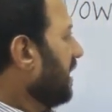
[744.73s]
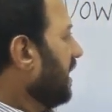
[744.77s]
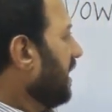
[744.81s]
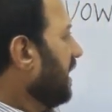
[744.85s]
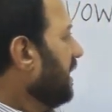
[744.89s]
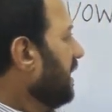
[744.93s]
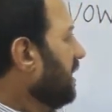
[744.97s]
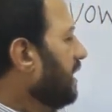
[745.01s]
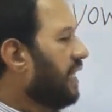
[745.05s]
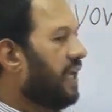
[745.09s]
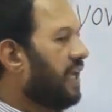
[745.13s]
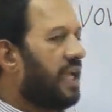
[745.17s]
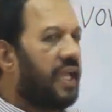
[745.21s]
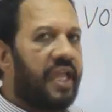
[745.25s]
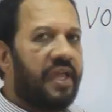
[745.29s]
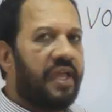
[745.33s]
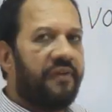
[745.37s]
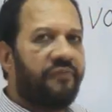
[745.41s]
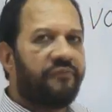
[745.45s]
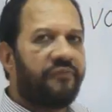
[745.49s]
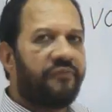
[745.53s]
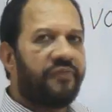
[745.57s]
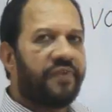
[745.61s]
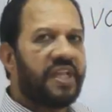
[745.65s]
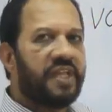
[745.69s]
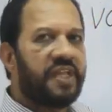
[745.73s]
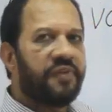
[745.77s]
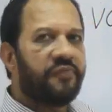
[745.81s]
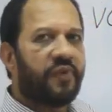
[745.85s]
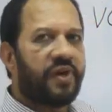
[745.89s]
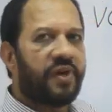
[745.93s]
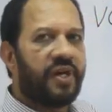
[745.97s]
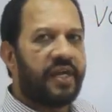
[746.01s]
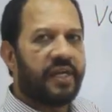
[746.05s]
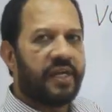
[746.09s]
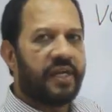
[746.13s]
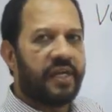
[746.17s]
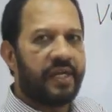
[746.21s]
in every
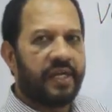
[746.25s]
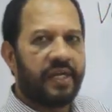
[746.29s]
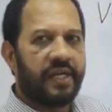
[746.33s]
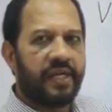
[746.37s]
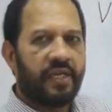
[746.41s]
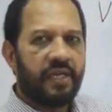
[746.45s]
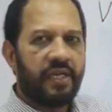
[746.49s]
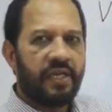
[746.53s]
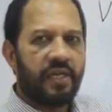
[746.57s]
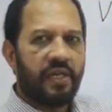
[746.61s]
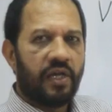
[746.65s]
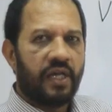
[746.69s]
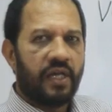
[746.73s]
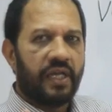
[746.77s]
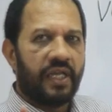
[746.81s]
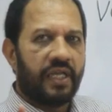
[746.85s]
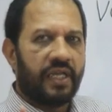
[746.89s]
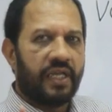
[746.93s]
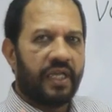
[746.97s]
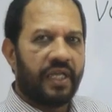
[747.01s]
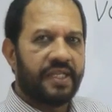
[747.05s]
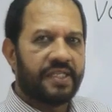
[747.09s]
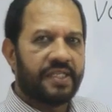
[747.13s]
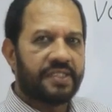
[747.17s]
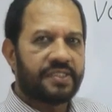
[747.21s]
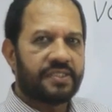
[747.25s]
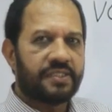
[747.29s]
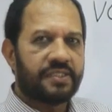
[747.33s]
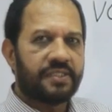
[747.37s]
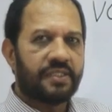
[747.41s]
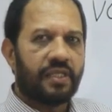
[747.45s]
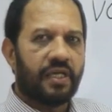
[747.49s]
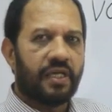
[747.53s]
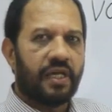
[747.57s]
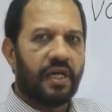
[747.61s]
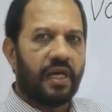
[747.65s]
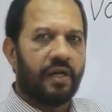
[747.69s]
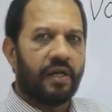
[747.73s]
word is,
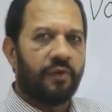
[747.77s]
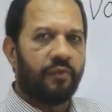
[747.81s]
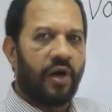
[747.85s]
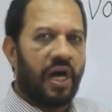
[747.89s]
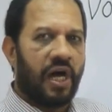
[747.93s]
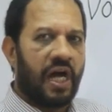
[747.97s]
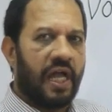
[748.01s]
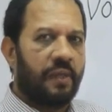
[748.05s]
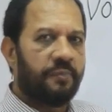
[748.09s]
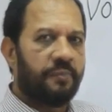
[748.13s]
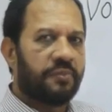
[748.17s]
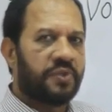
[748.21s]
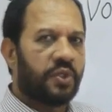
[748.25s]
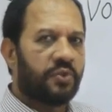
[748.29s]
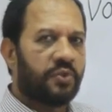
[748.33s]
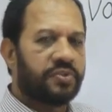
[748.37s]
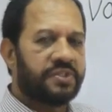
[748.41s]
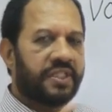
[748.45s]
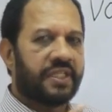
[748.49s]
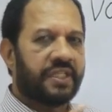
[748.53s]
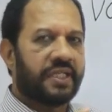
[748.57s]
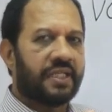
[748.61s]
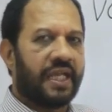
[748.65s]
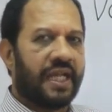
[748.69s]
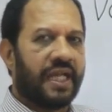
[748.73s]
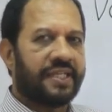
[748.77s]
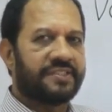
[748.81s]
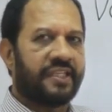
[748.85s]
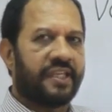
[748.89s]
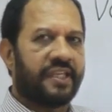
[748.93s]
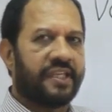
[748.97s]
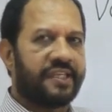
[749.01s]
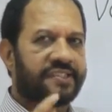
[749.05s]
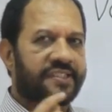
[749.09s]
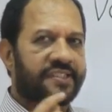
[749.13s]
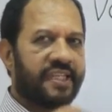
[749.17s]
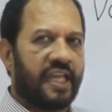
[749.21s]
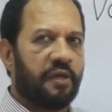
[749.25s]
I'm using as an
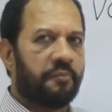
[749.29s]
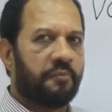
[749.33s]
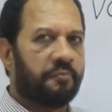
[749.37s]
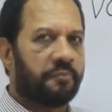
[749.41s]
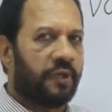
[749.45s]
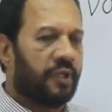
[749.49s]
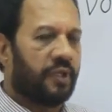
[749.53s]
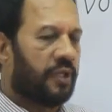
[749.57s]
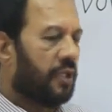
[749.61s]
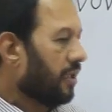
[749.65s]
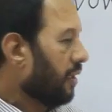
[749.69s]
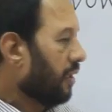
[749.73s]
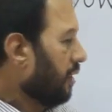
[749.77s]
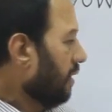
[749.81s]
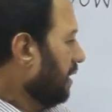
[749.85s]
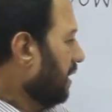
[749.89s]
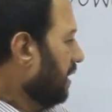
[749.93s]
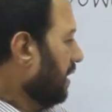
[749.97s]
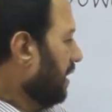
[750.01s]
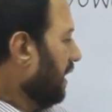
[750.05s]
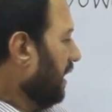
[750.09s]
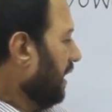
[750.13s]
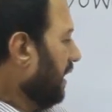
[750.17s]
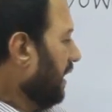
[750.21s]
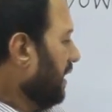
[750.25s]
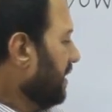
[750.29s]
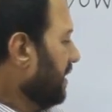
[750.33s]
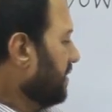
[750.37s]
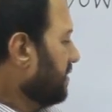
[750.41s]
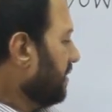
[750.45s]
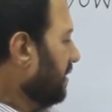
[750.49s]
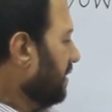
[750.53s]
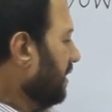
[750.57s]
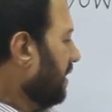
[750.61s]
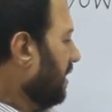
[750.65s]
example, is